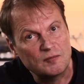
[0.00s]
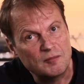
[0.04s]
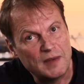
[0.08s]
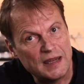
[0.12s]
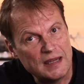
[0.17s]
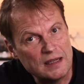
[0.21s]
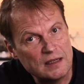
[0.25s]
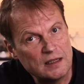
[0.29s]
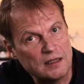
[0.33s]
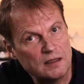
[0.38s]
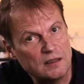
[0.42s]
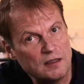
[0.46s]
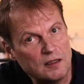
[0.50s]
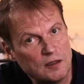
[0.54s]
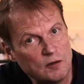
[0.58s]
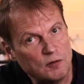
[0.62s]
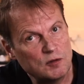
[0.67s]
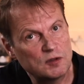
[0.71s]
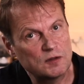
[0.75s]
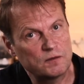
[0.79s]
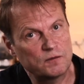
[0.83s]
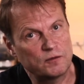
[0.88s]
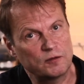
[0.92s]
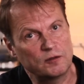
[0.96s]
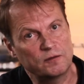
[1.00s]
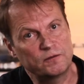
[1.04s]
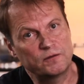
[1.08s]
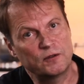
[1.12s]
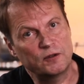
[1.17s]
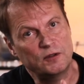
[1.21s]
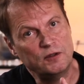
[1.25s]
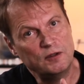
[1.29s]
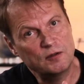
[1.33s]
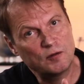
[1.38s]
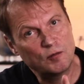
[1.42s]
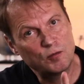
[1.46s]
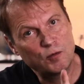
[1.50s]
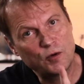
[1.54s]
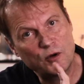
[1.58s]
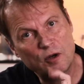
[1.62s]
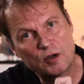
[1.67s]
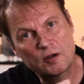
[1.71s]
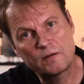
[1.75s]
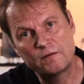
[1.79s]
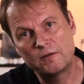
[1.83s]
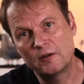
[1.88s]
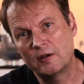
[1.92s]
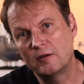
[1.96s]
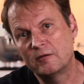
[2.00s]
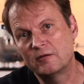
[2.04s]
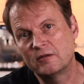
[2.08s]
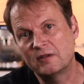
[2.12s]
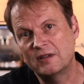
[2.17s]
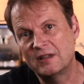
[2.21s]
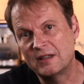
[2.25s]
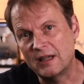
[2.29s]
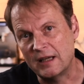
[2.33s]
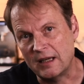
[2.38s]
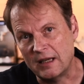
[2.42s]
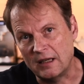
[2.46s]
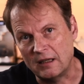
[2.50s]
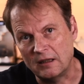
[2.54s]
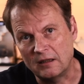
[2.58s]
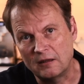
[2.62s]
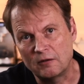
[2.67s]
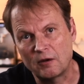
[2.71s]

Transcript: make it useful for your workflow today,